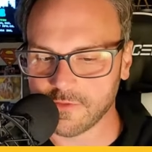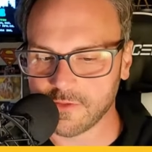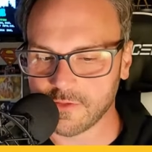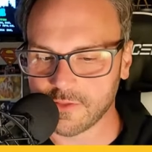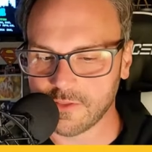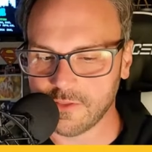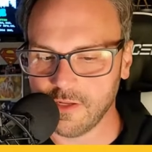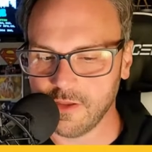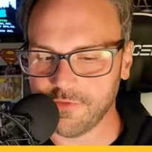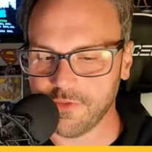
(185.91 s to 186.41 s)

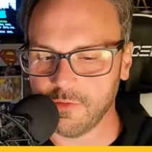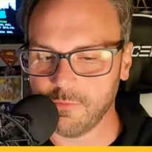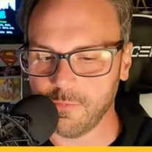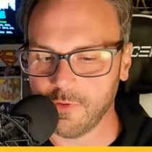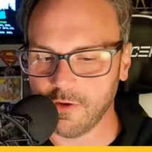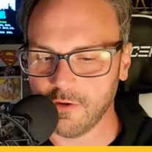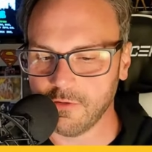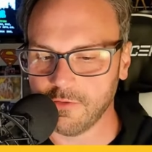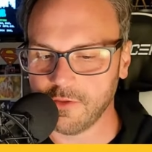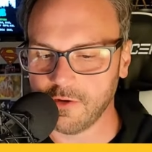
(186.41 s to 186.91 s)
There's nothing
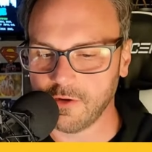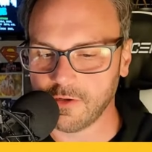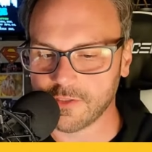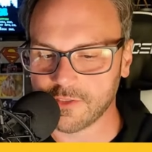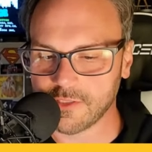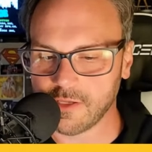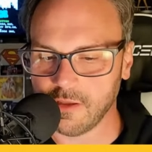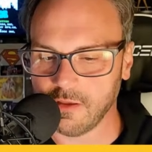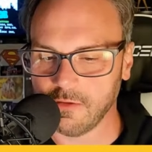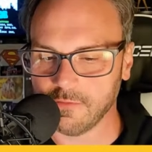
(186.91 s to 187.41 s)
bigger than
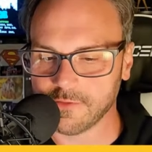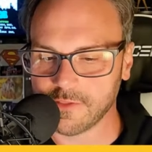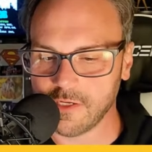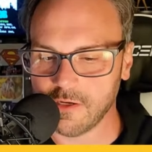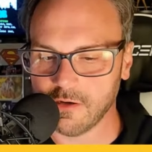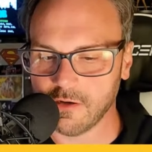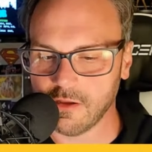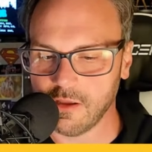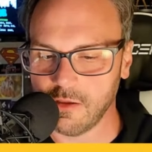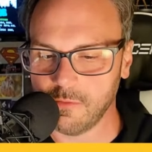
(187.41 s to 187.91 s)
ourselves.
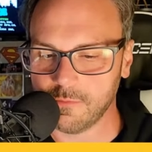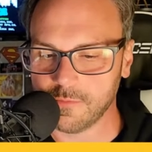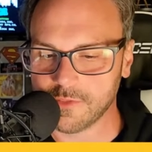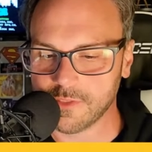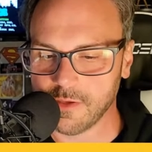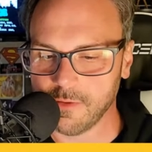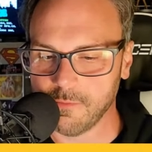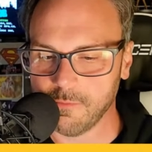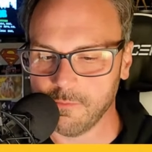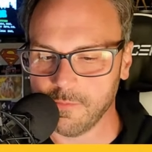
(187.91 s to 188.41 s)
Here
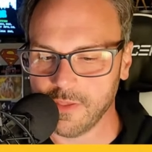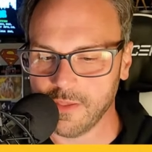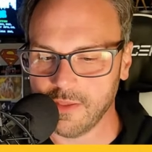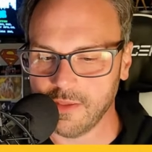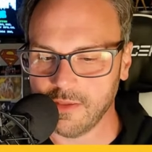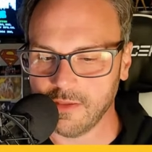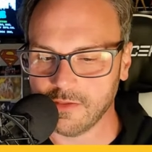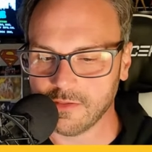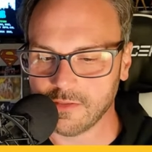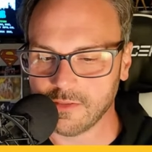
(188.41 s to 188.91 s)
comes
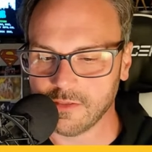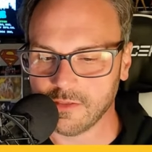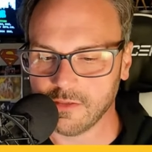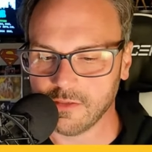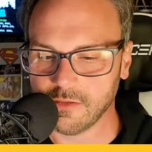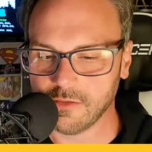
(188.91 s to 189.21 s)
beings